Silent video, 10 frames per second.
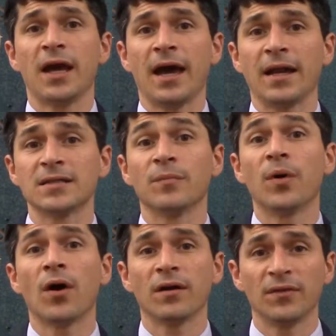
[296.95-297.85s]
and as a
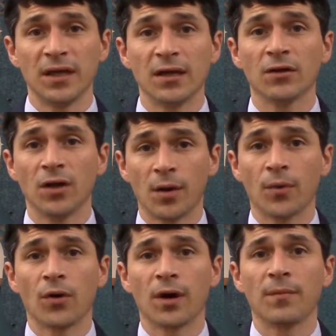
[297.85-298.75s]
part of a year-long
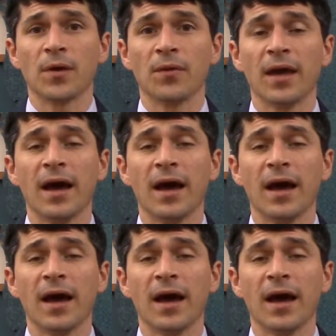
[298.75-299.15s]
program that we